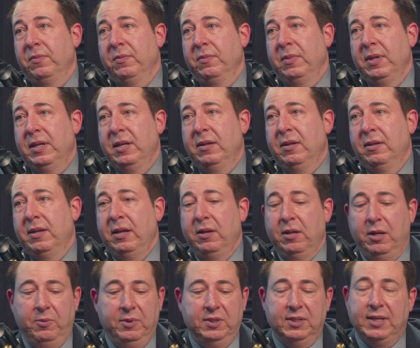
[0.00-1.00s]
And then
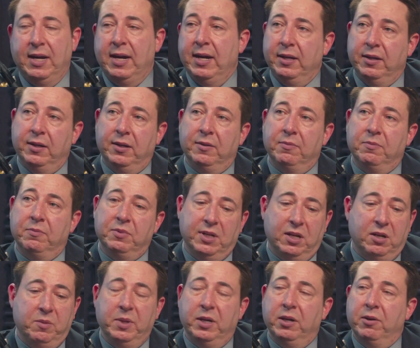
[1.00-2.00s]
they would sign a
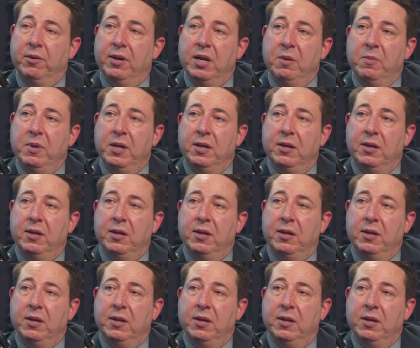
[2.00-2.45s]
settlement agreement,